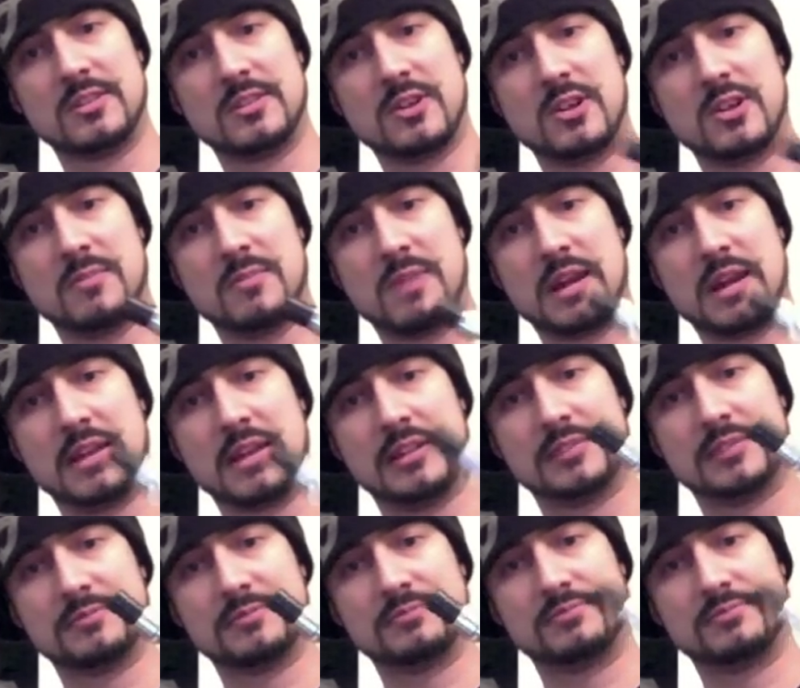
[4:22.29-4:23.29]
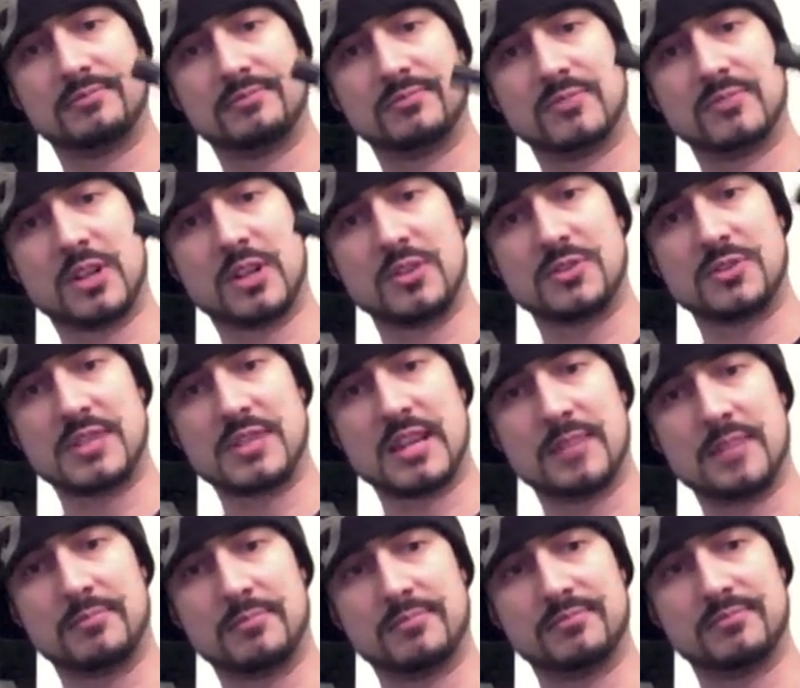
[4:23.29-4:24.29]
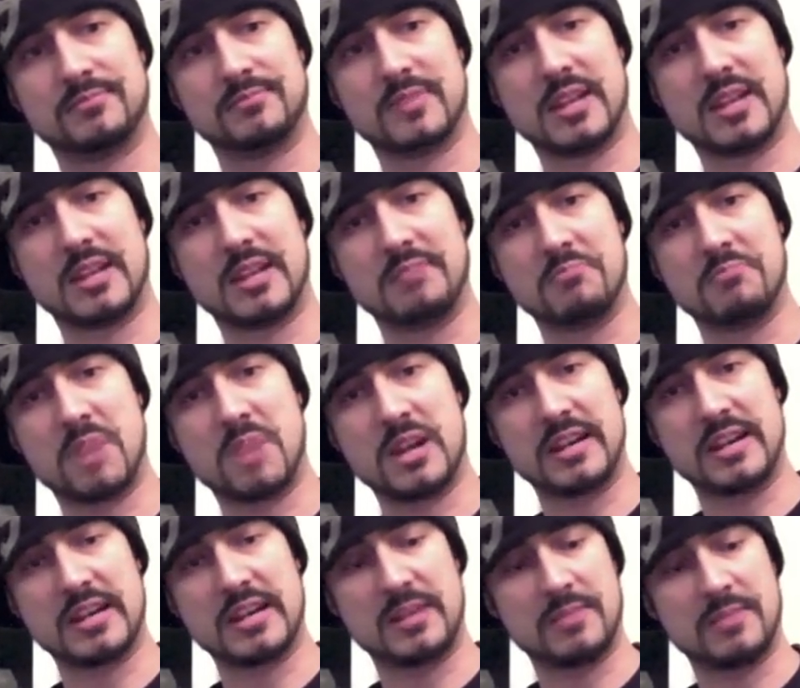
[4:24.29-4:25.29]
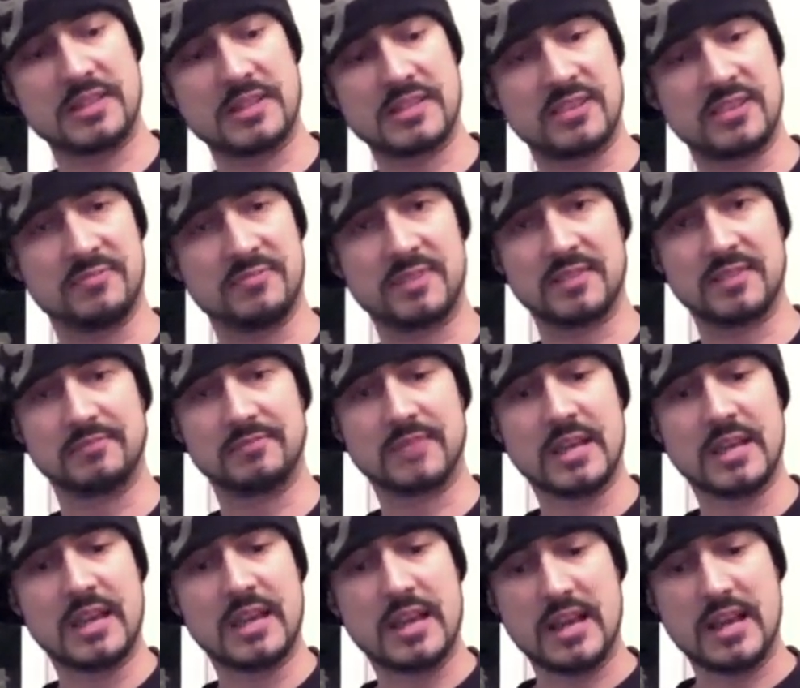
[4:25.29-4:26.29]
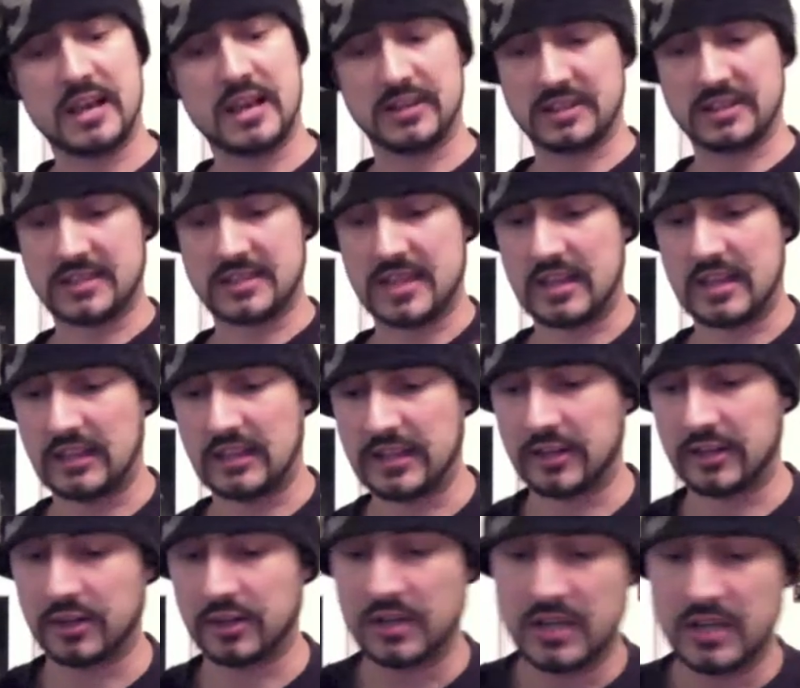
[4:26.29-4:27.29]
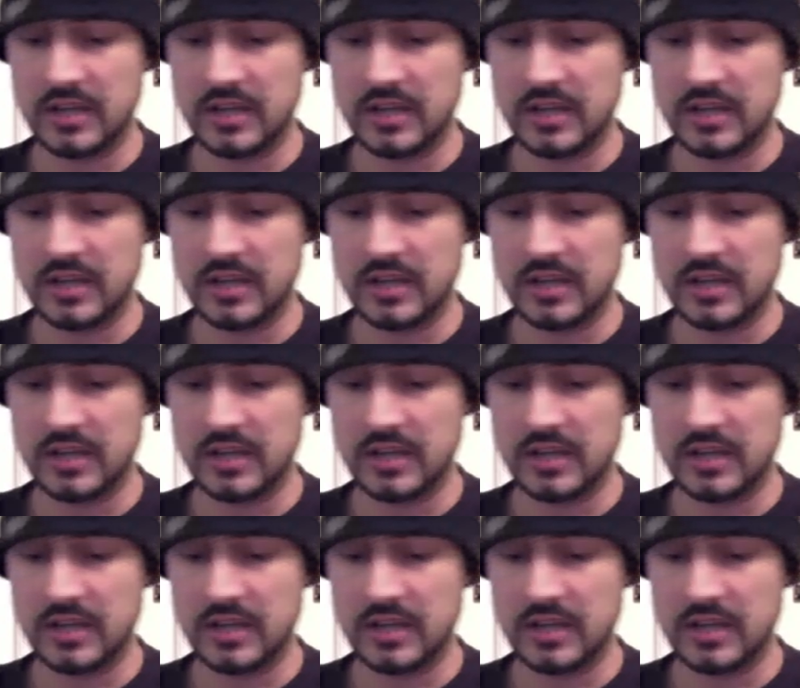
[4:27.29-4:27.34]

my other setup I modded out myself, but I'll get to that later.